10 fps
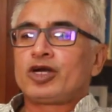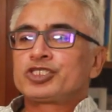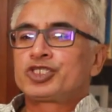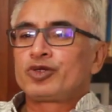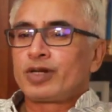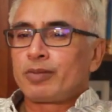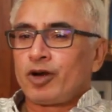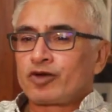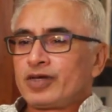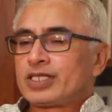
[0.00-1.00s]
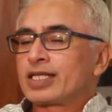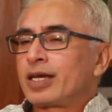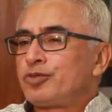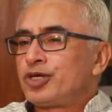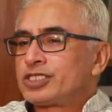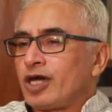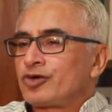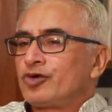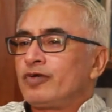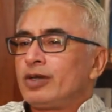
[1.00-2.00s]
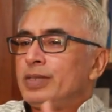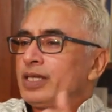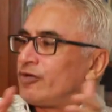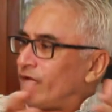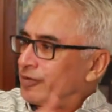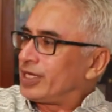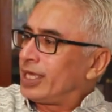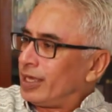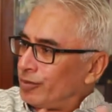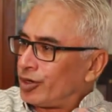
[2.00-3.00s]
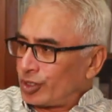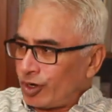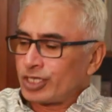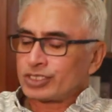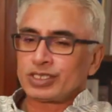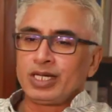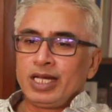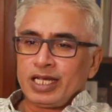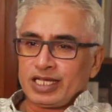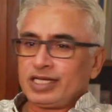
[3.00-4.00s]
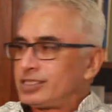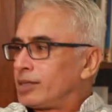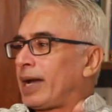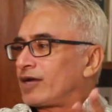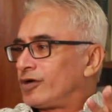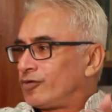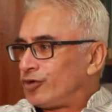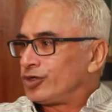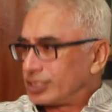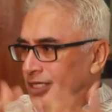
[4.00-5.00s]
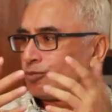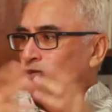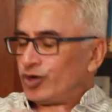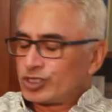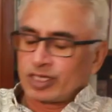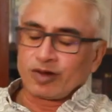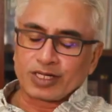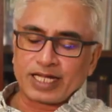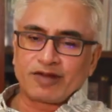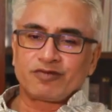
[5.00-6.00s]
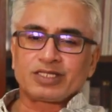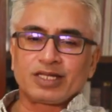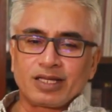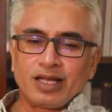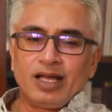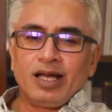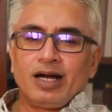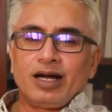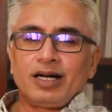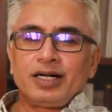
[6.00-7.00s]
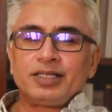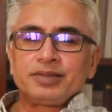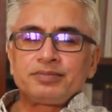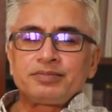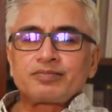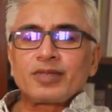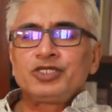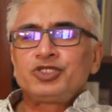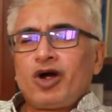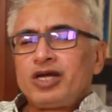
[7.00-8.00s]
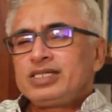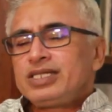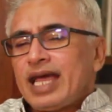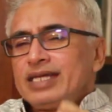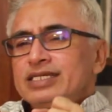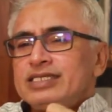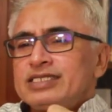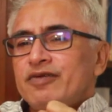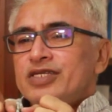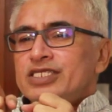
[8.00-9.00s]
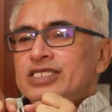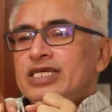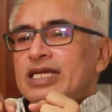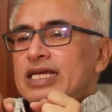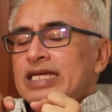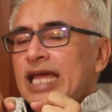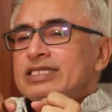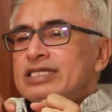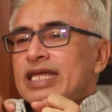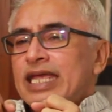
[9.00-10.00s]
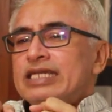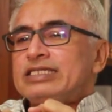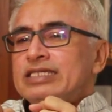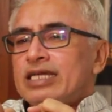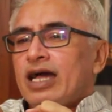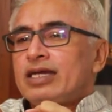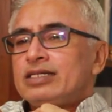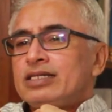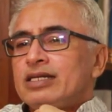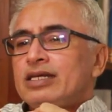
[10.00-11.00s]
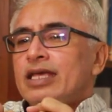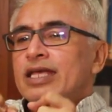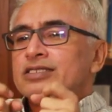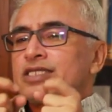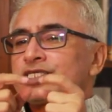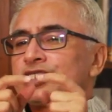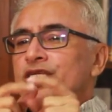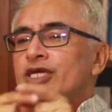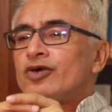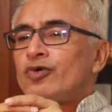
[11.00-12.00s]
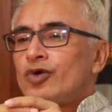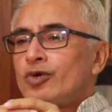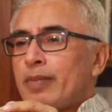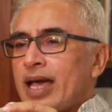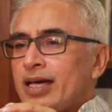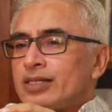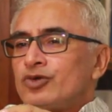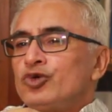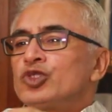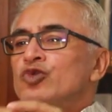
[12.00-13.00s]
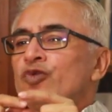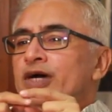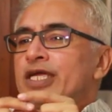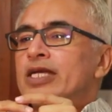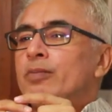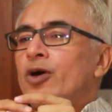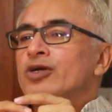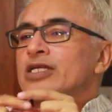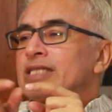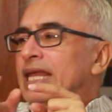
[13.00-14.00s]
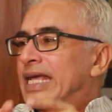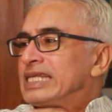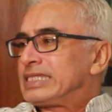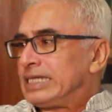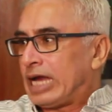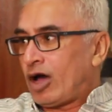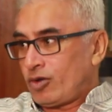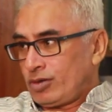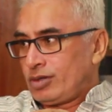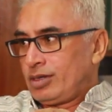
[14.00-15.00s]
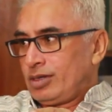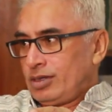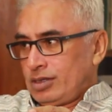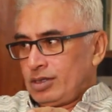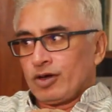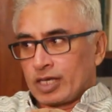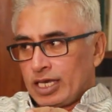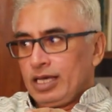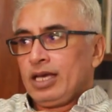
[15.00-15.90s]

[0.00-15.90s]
He is not sure about whether the Karpoori Thakur will be favoring him or not. He needs a backward vote and votes and all kind of a thing. Um, George in 1970, in 1989, a 60 year old man who is worried about his legacy now. Mm.